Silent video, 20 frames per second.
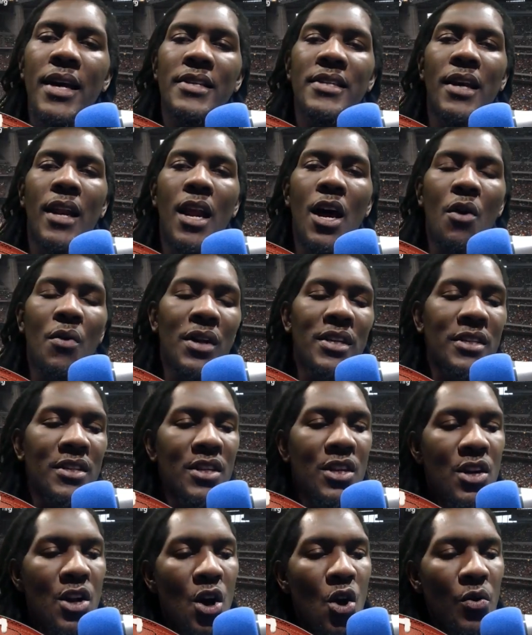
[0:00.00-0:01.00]
y'all always
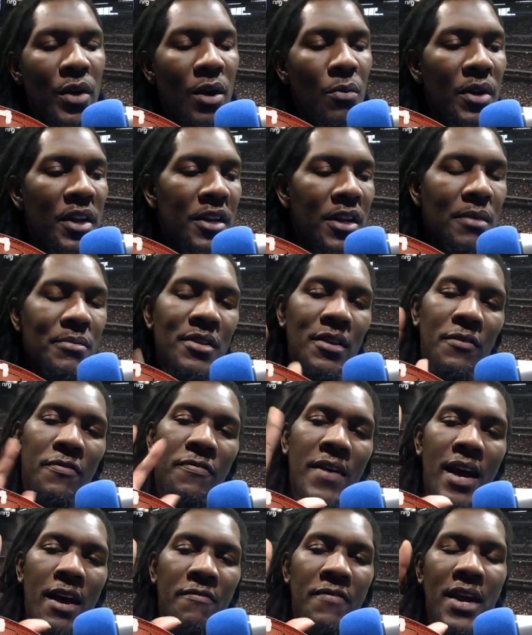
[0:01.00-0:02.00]
know that when it comes to the
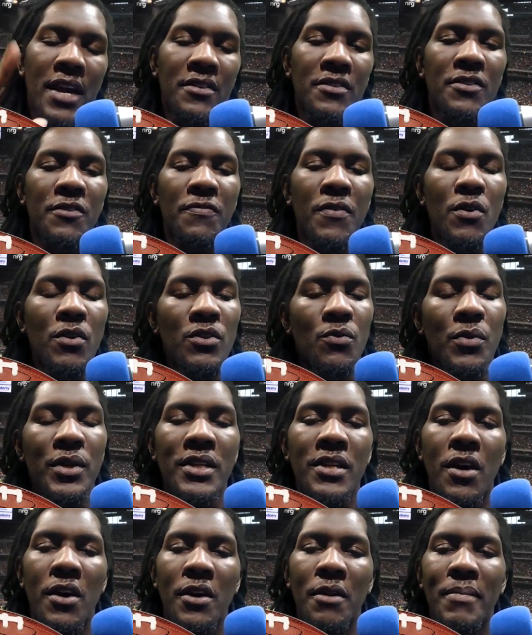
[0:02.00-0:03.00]
five factors to focus on, we're
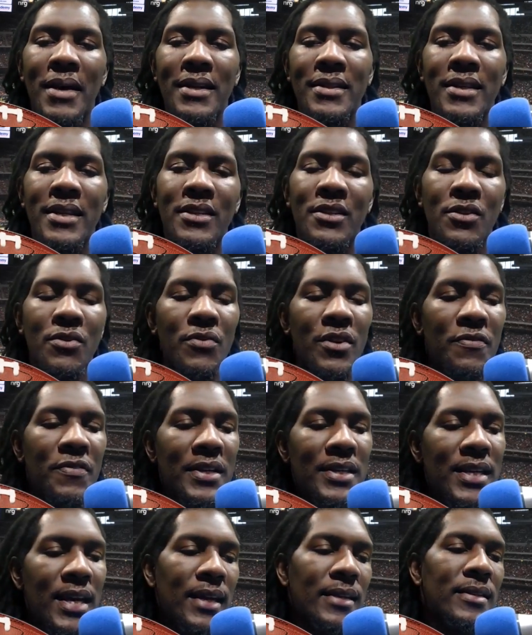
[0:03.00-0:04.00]
talking about these
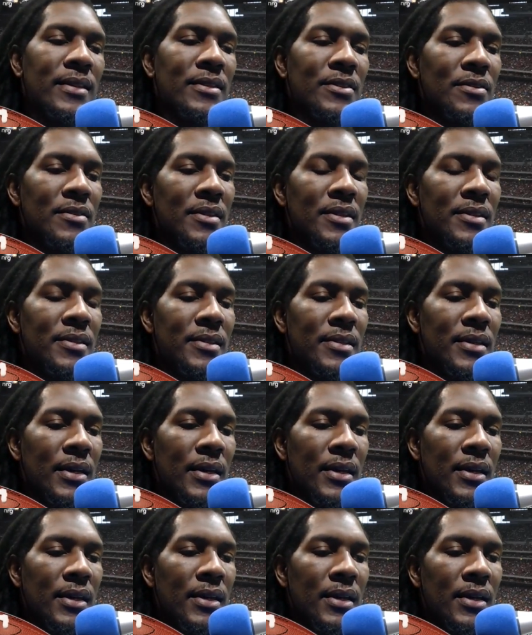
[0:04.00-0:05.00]
terrific Texans or these
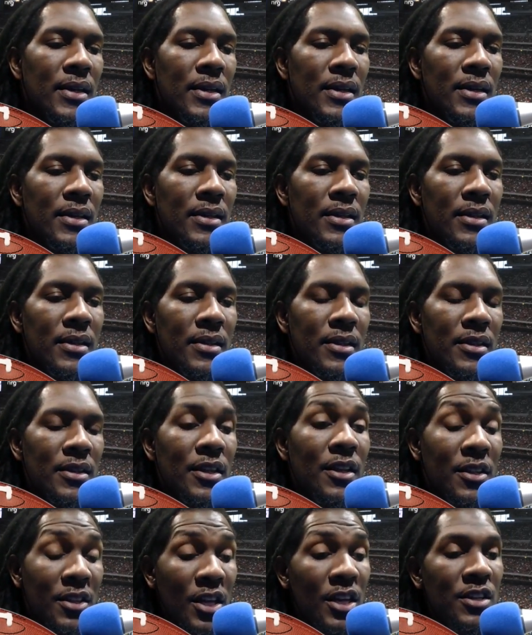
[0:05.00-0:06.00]
the,
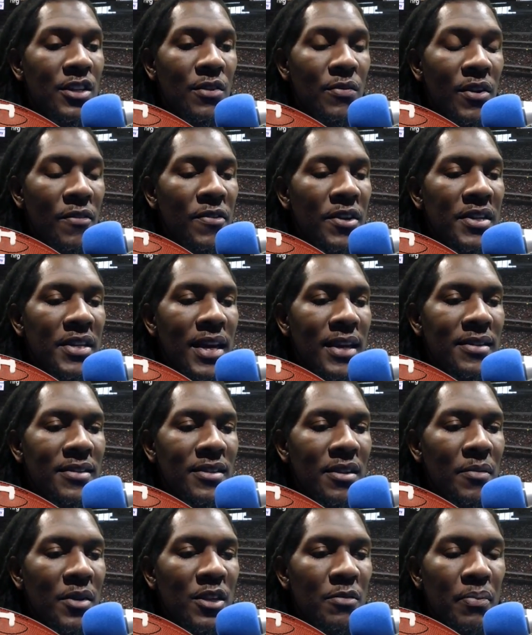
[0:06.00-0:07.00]
the, the terrific Texans.
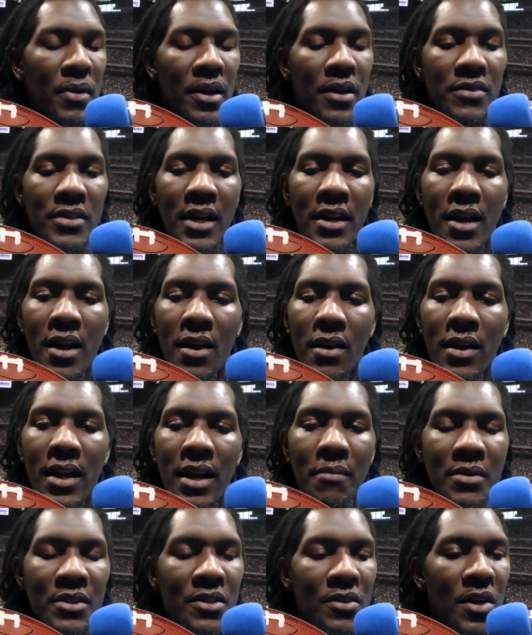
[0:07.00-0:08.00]
Some of these players ain't all
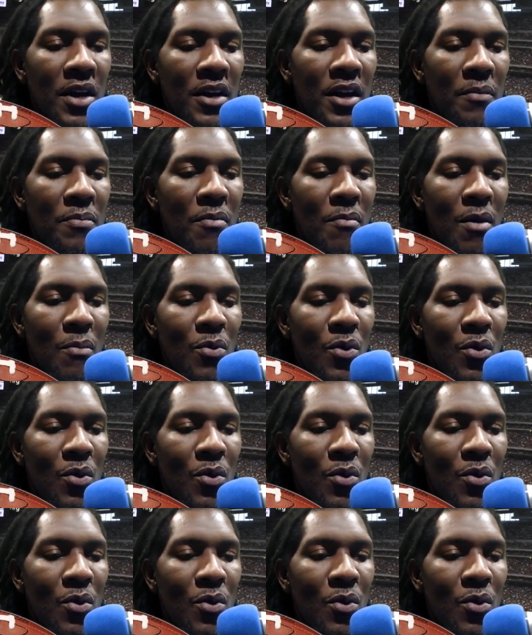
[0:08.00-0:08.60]
that, but you know I got to put my boy